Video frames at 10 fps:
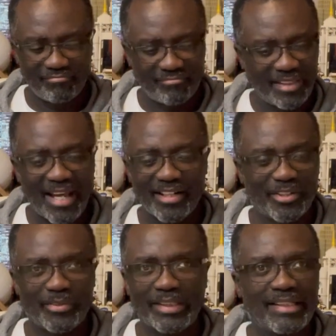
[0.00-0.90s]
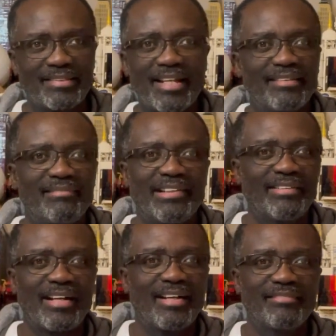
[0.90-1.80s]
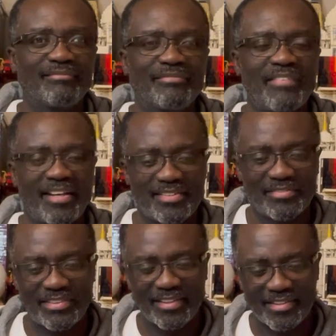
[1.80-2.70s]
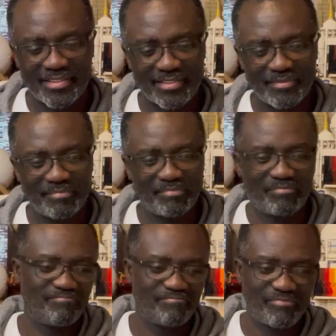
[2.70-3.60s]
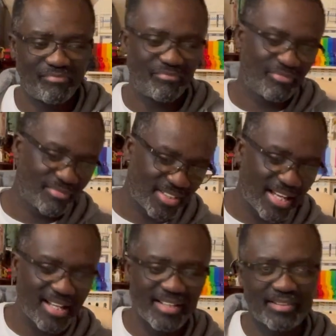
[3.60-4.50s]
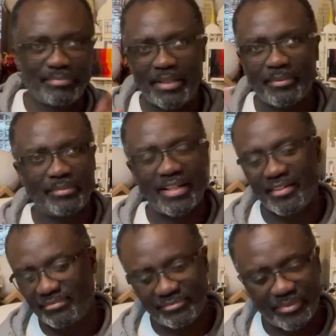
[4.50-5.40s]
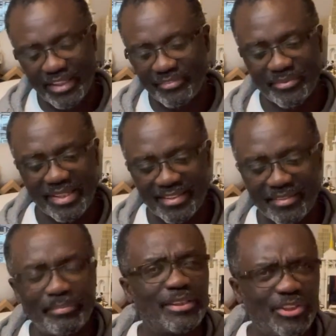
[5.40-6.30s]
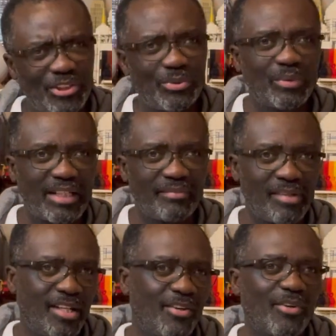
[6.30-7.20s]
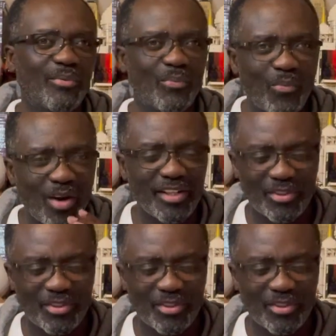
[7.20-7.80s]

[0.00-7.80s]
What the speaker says: categorically said they're not fans of this size, blah, blah, blah, whatever reason. But do let me know what you